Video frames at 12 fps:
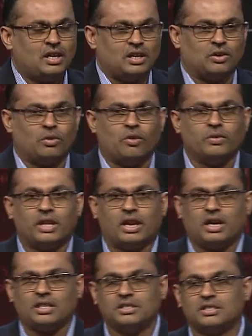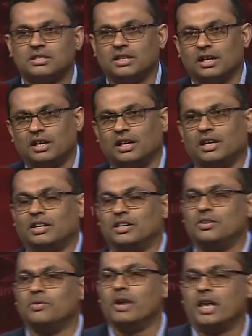Now, over the last
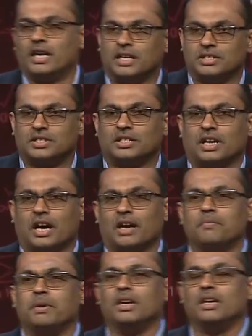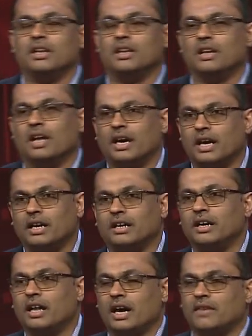2 days, I
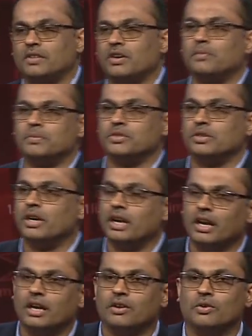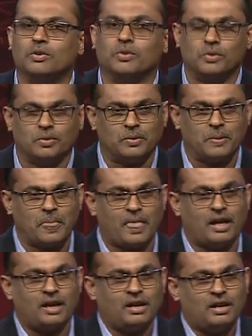did have the opportunity to
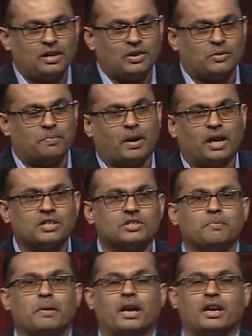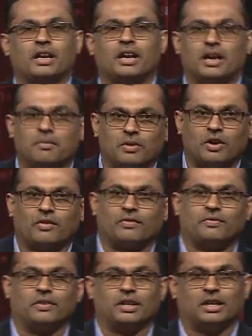participate in a number of,
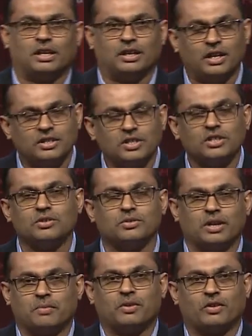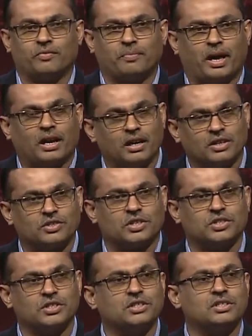listen through a number of panel
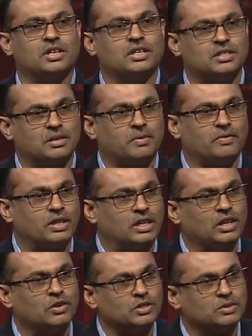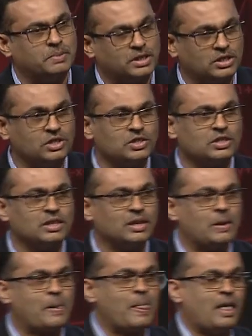discussions and some of the keynote speeches.
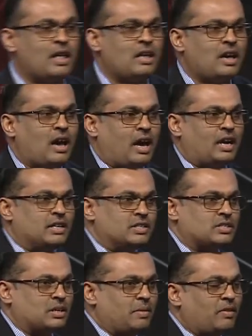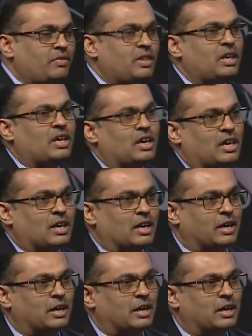And some of the,